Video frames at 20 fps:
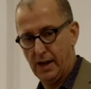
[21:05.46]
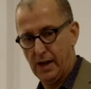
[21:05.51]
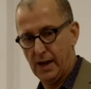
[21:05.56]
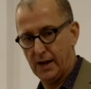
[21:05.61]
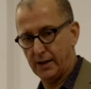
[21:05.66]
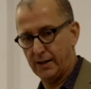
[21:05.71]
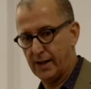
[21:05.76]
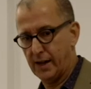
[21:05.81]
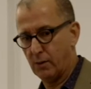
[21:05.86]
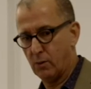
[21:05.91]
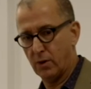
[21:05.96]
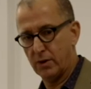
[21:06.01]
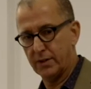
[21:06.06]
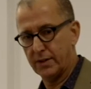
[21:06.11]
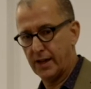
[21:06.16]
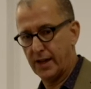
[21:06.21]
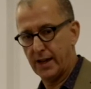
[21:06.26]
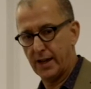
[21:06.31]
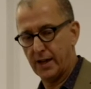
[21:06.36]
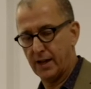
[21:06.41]
And then one
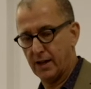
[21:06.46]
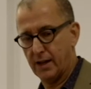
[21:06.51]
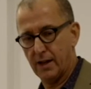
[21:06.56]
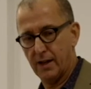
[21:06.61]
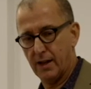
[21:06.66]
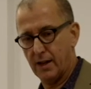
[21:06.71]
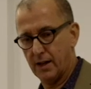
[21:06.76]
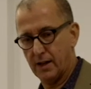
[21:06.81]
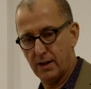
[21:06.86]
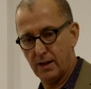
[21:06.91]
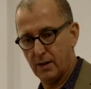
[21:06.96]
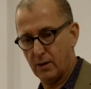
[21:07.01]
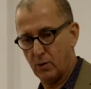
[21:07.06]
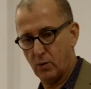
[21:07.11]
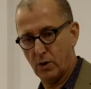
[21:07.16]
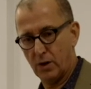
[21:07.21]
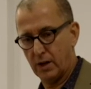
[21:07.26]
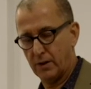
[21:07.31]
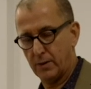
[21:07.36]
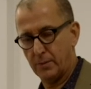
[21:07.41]
day,
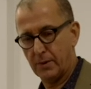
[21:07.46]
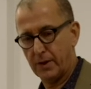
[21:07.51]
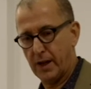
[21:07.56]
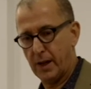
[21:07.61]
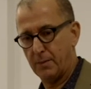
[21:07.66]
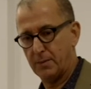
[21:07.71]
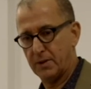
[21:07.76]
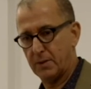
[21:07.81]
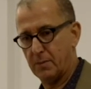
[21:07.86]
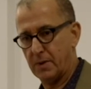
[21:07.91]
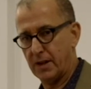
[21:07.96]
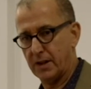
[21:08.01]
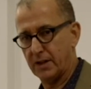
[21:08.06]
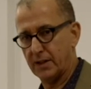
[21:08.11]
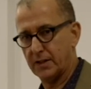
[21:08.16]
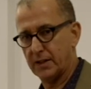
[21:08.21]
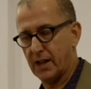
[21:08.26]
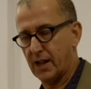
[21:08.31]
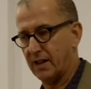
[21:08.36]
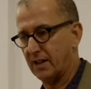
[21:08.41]
one of them came to me and
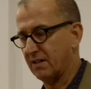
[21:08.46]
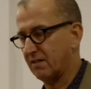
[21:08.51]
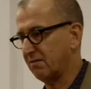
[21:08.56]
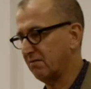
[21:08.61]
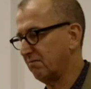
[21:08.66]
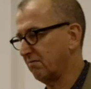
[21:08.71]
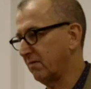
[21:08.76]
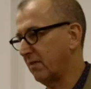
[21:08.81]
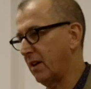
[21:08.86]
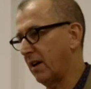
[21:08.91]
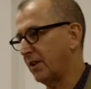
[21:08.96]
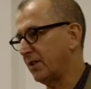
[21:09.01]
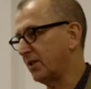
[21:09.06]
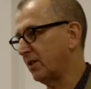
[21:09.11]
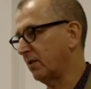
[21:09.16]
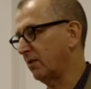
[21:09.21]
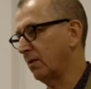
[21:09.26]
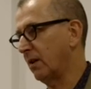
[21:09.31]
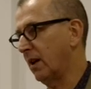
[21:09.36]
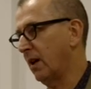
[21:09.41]
said,
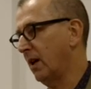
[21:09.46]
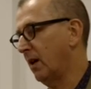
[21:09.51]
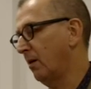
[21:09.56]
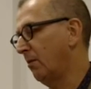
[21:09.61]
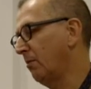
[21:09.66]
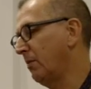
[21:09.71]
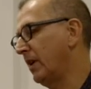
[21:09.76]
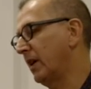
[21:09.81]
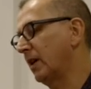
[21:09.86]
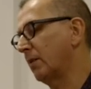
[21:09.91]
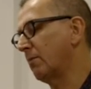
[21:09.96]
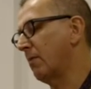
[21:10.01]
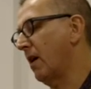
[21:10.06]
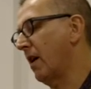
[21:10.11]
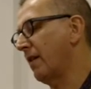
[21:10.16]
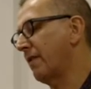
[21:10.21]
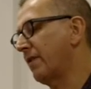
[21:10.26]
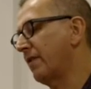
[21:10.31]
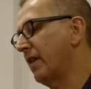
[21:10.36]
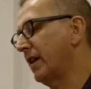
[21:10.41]
"Nigel, me and
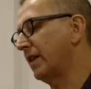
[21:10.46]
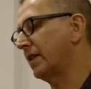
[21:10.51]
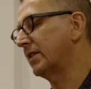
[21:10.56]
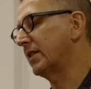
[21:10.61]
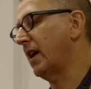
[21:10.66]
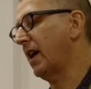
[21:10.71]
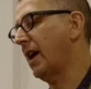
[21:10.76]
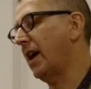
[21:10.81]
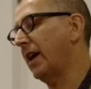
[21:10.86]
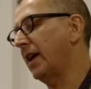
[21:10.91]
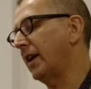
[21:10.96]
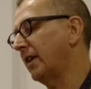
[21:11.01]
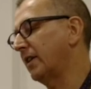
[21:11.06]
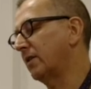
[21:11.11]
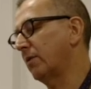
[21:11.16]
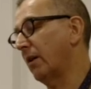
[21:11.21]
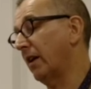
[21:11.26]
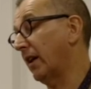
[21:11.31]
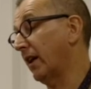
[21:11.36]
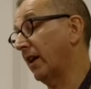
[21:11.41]
my friends hate
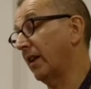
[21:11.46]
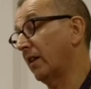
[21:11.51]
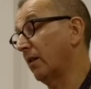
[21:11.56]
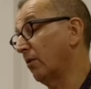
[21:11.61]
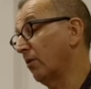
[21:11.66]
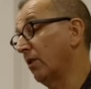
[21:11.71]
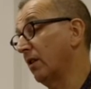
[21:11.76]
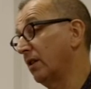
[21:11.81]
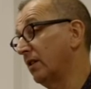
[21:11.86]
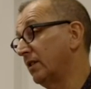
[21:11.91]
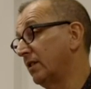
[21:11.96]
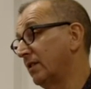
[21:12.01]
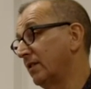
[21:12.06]
dwelling in the Word.